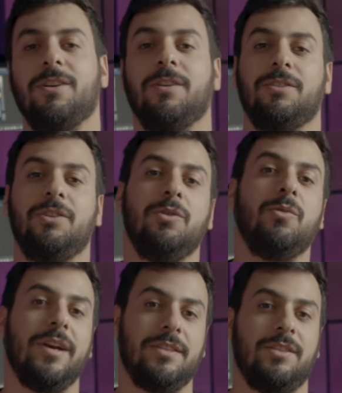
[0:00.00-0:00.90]
there are two
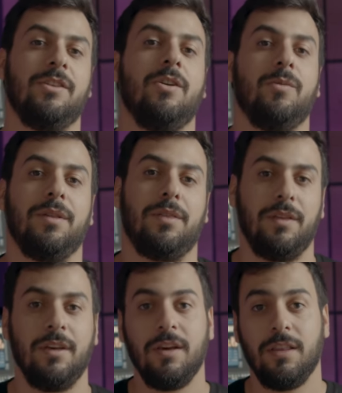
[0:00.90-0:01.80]
ways to go with.
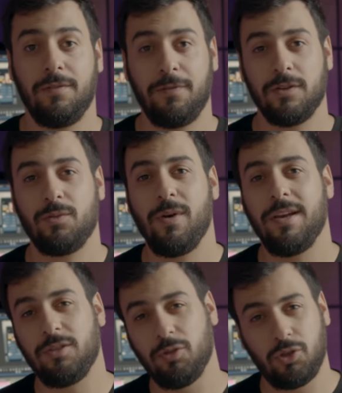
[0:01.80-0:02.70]
The first
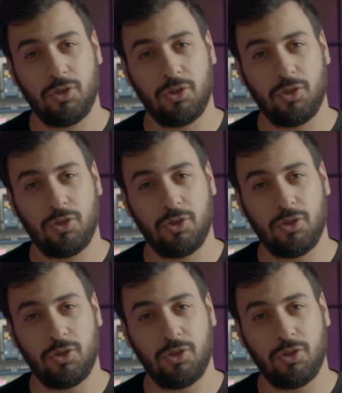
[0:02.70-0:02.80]
way is to